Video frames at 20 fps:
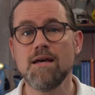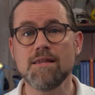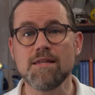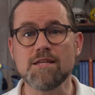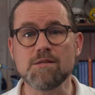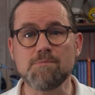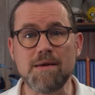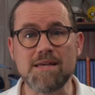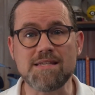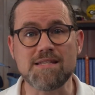
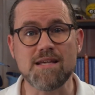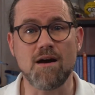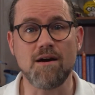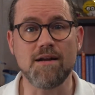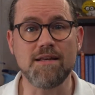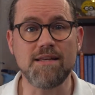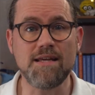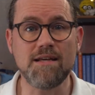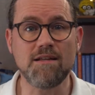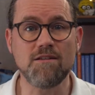This makes it
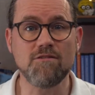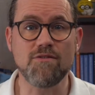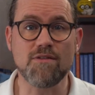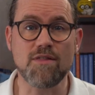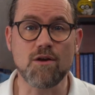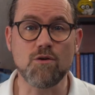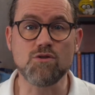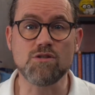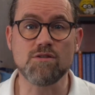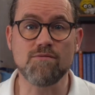ideal for
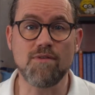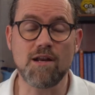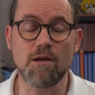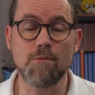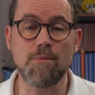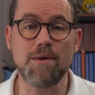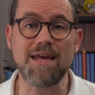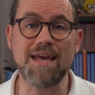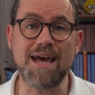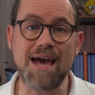those
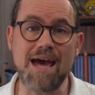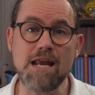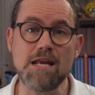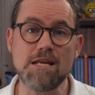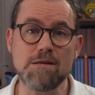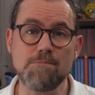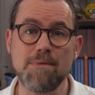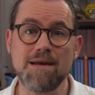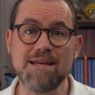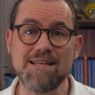developing
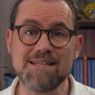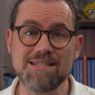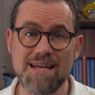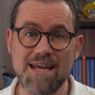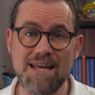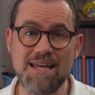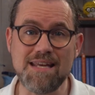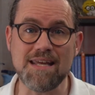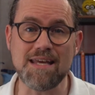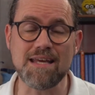and
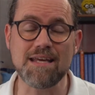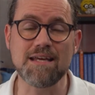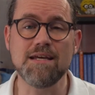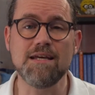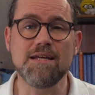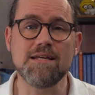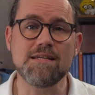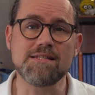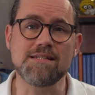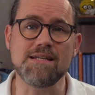maintaining
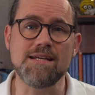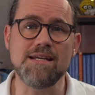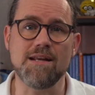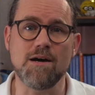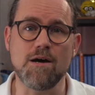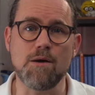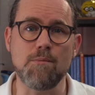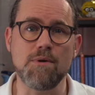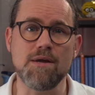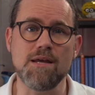C
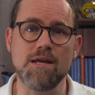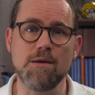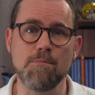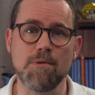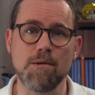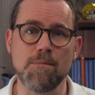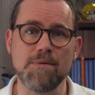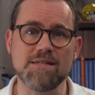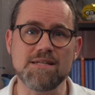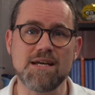library
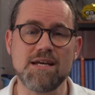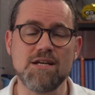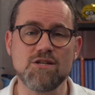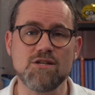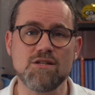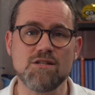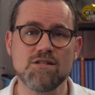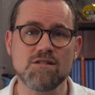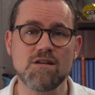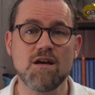
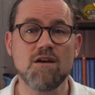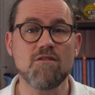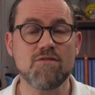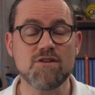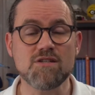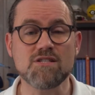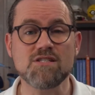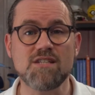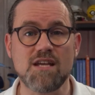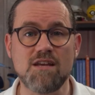implementations for
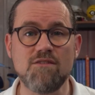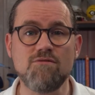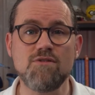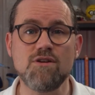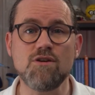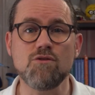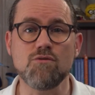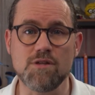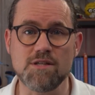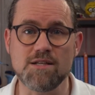safety
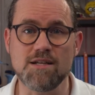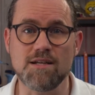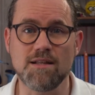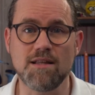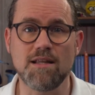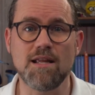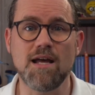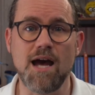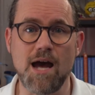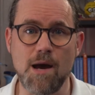
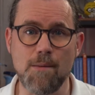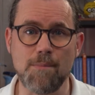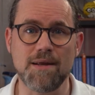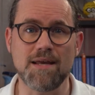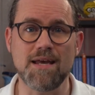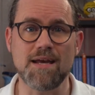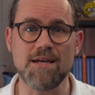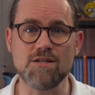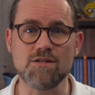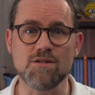critical
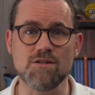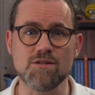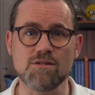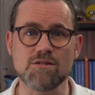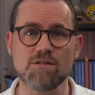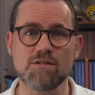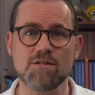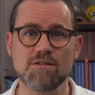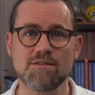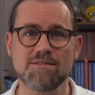
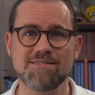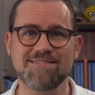applications.